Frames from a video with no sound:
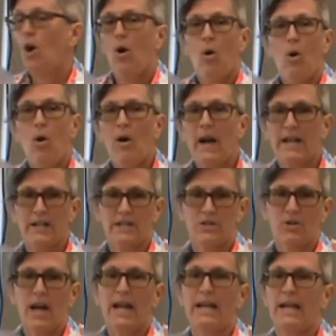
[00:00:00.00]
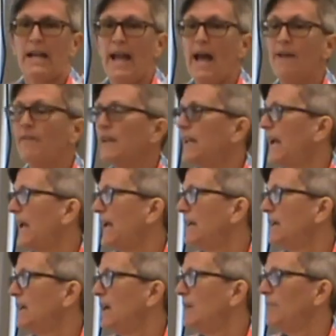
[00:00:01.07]
or I could try to
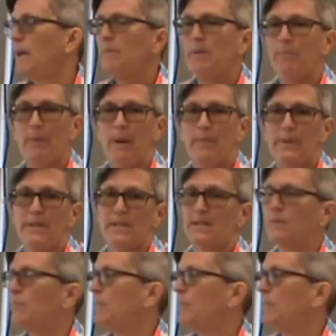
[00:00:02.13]
navigate and maybe bump into some